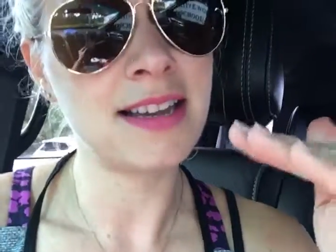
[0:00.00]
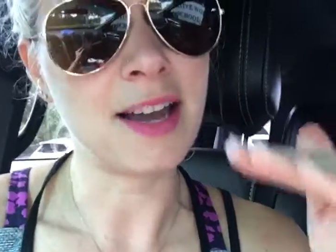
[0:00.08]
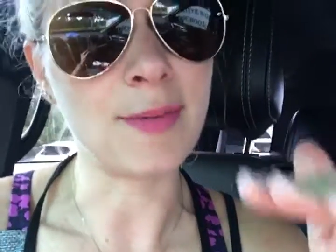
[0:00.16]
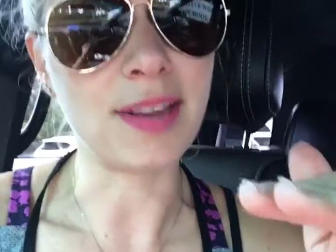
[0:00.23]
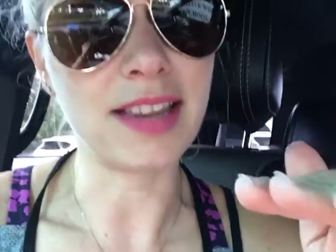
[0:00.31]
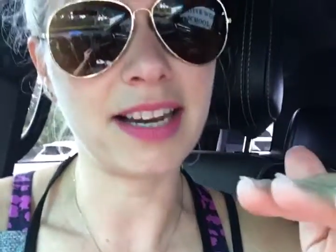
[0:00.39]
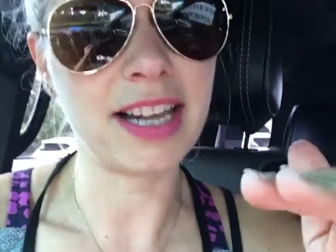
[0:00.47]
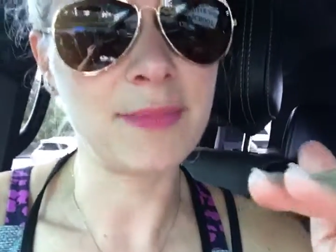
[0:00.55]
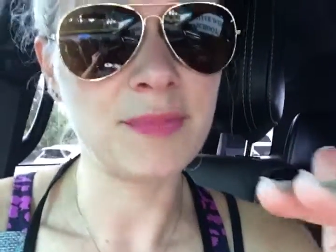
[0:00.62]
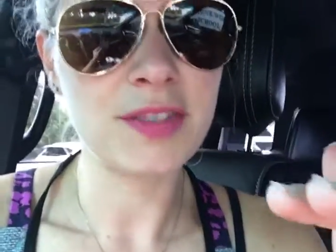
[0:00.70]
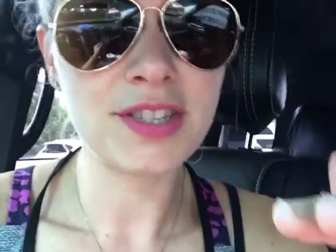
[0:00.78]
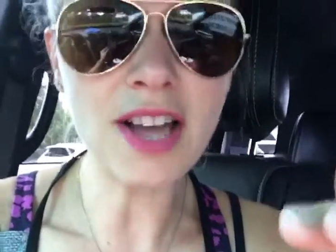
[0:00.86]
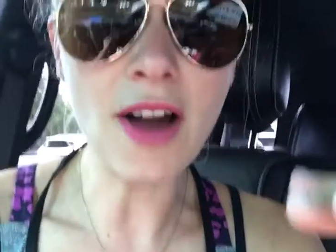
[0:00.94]
ability.
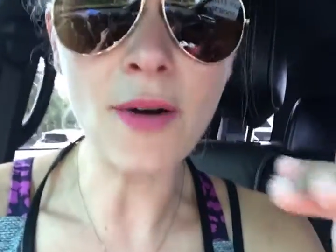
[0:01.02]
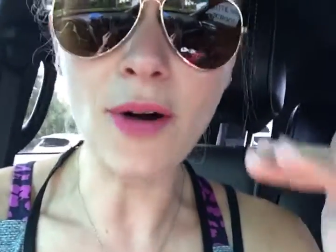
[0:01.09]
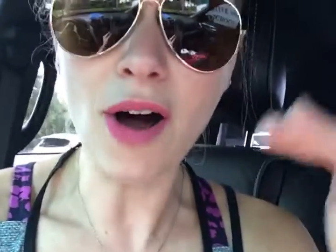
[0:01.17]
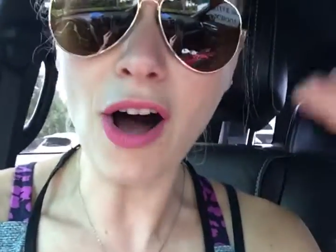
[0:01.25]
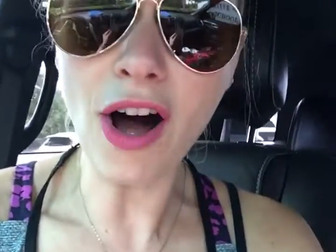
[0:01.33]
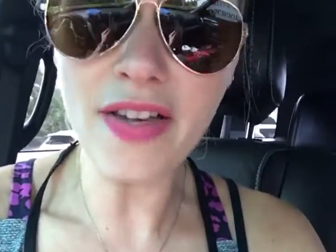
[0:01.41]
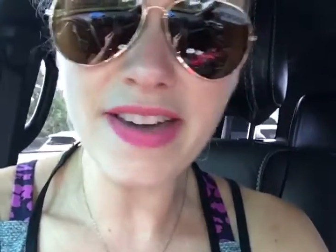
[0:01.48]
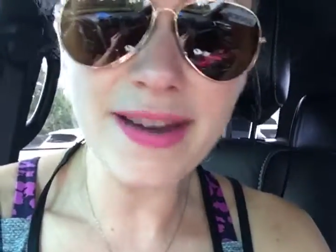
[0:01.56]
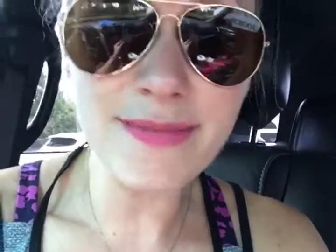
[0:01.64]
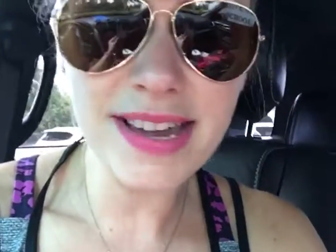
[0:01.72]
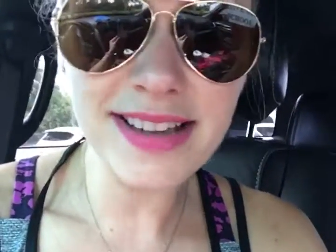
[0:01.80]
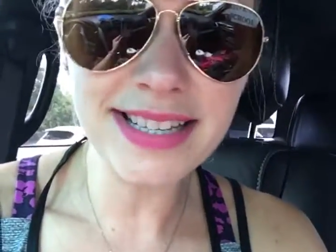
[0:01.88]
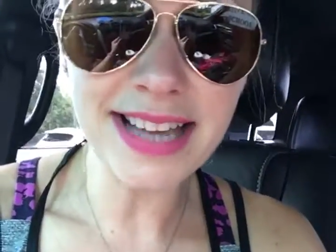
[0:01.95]
So, all that
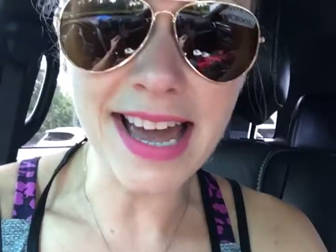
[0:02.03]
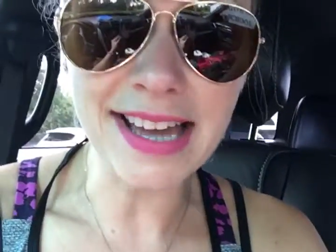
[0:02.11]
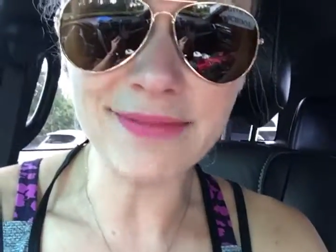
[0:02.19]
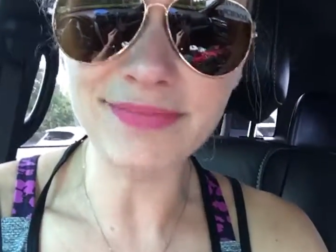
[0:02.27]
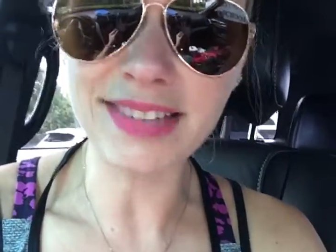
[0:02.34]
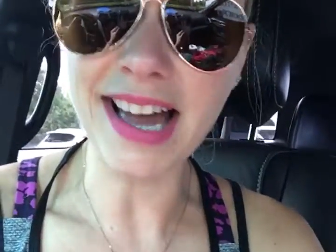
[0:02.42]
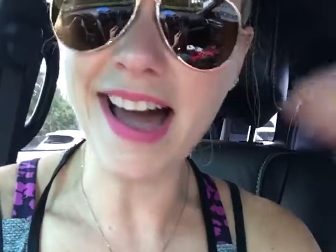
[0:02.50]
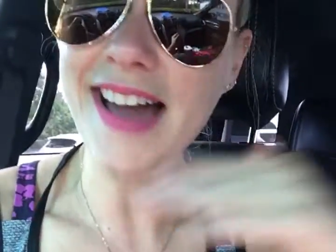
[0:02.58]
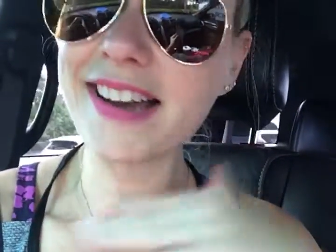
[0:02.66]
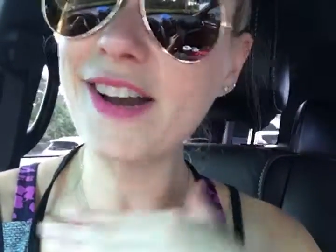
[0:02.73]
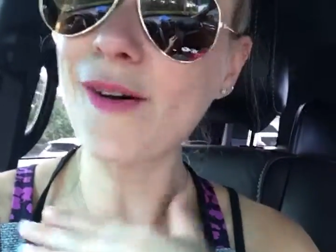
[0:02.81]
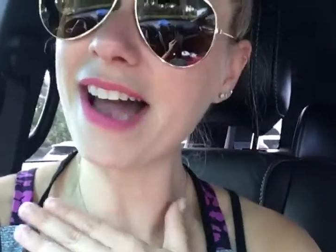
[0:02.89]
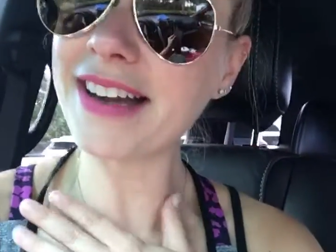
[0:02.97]
being said, I
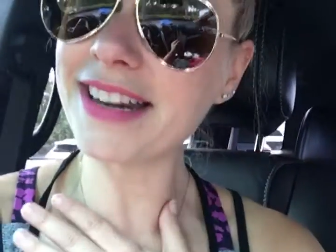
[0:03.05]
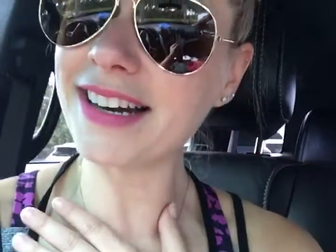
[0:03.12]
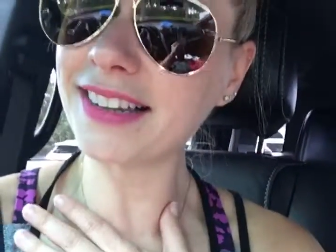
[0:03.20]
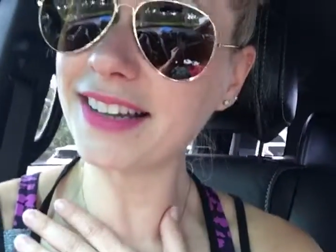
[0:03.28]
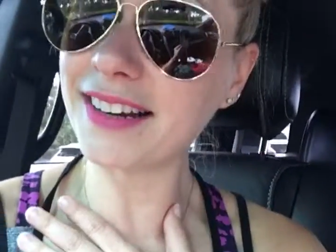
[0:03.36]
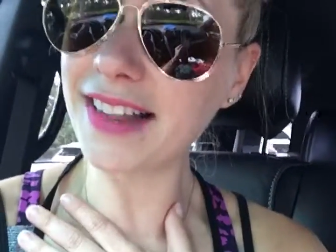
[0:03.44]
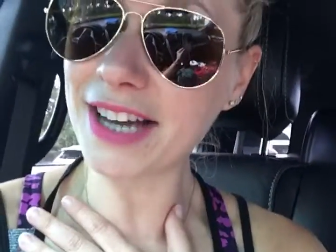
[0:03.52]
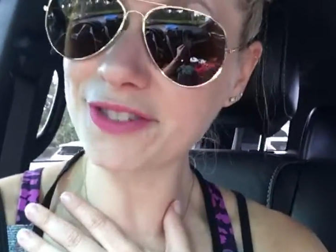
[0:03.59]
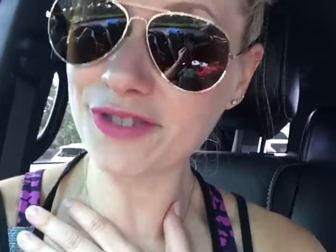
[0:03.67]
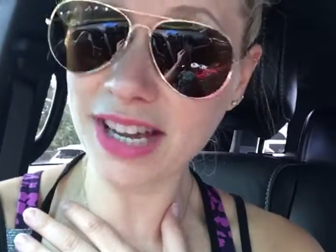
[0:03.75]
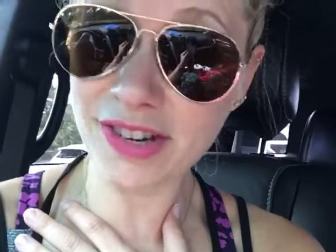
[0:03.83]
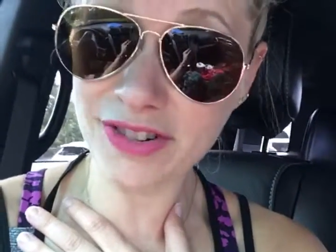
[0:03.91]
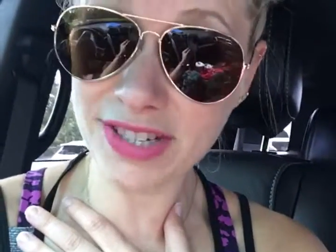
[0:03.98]
know I need a little
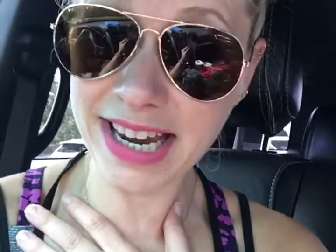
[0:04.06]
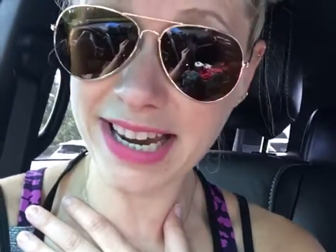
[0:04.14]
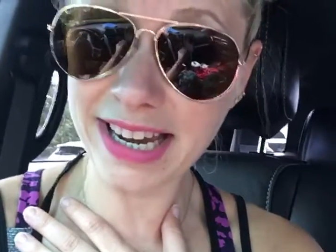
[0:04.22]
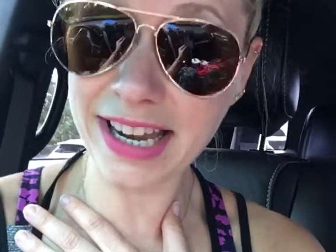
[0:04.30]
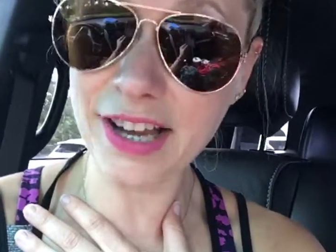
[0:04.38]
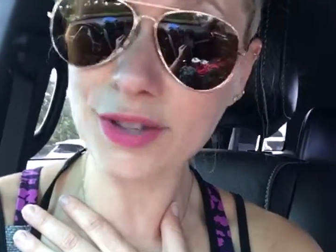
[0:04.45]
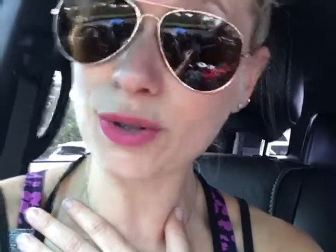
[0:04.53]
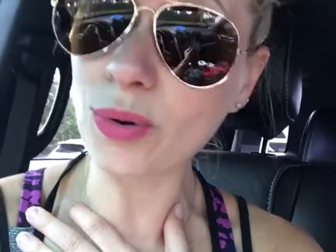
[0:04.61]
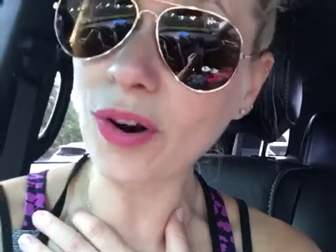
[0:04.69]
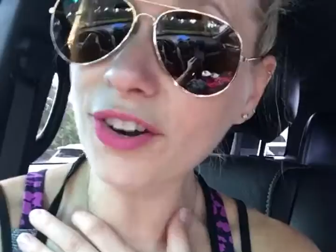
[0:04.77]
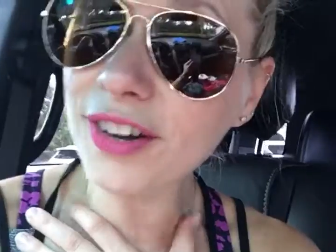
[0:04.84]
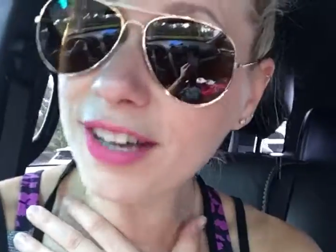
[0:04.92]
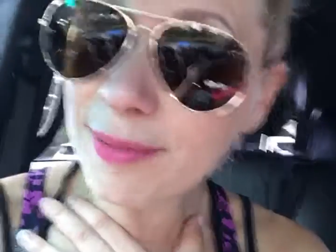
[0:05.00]
extra understanding
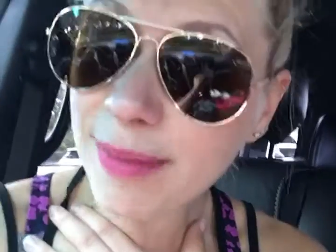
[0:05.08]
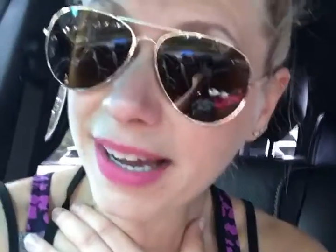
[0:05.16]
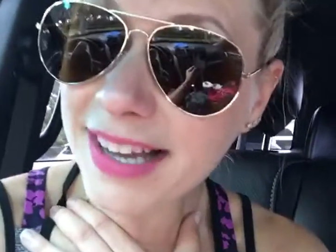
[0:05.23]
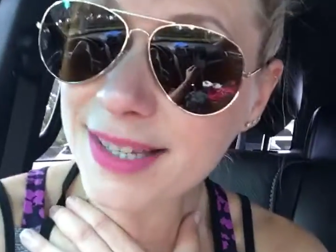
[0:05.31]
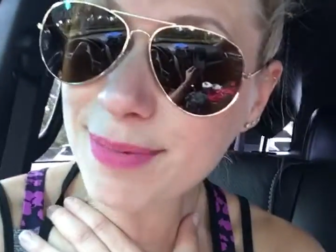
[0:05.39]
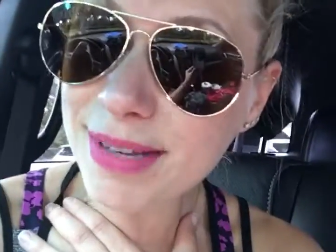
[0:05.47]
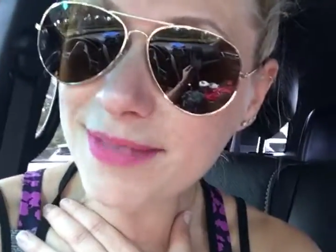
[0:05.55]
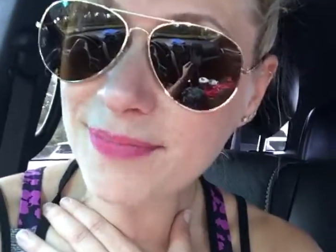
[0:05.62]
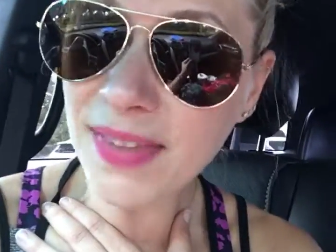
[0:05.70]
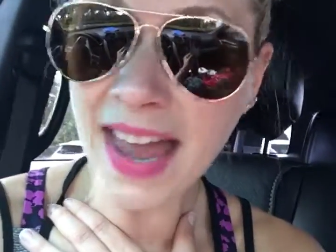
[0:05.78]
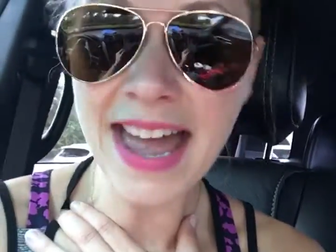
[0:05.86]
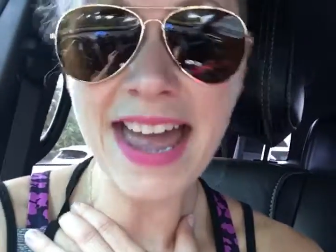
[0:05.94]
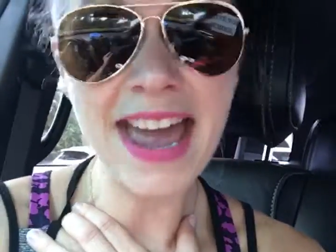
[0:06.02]
toward my husband
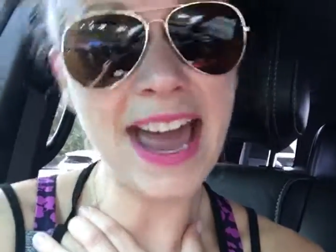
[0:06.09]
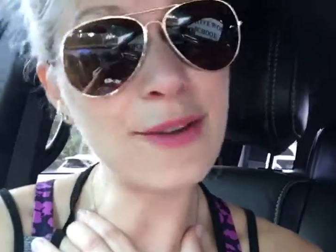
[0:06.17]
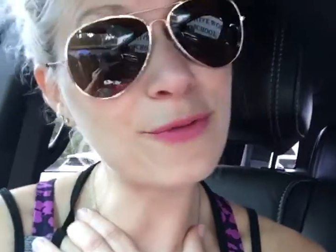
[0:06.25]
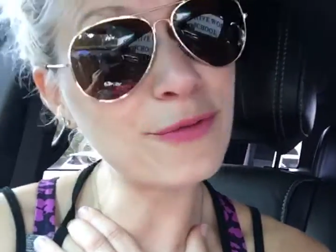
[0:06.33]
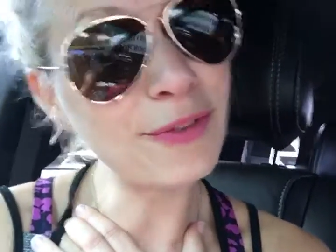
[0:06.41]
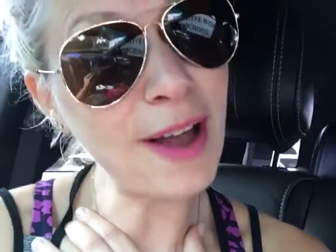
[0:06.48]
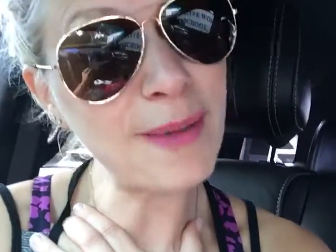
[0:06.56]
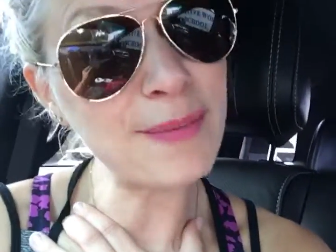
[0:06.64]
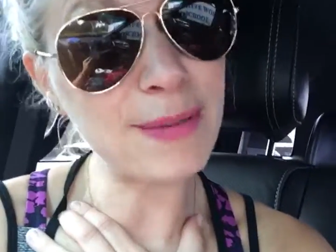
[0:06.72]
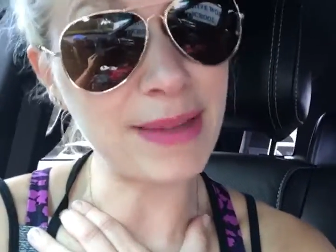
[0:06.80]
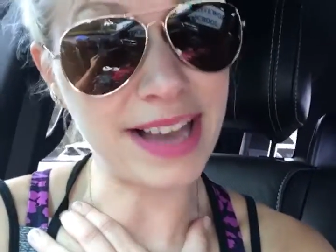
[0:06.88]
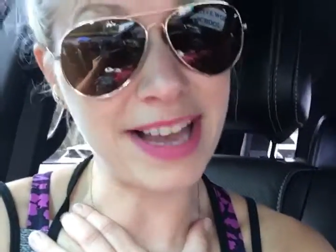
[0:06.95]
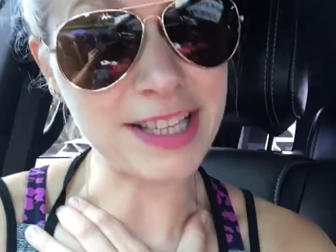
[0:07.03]
and from
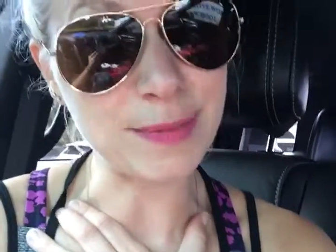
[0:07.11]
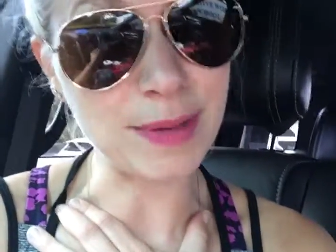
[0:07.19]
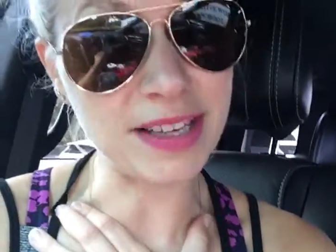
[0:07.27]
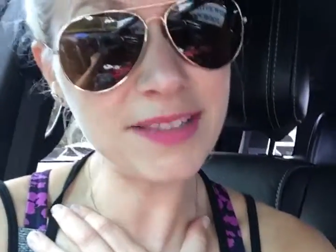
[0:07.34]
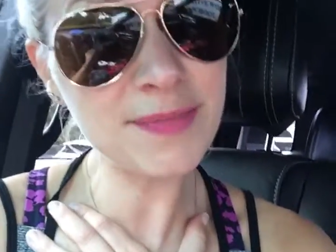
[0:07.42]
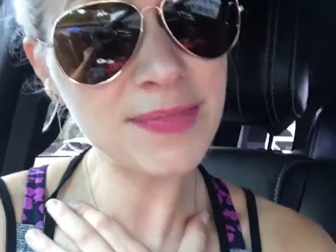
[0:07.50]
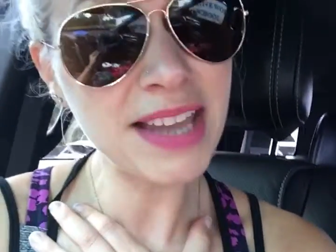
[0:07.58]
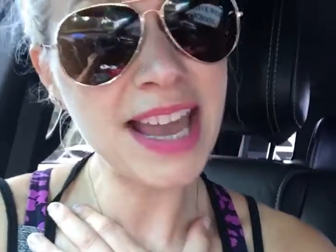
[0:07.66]
my husband.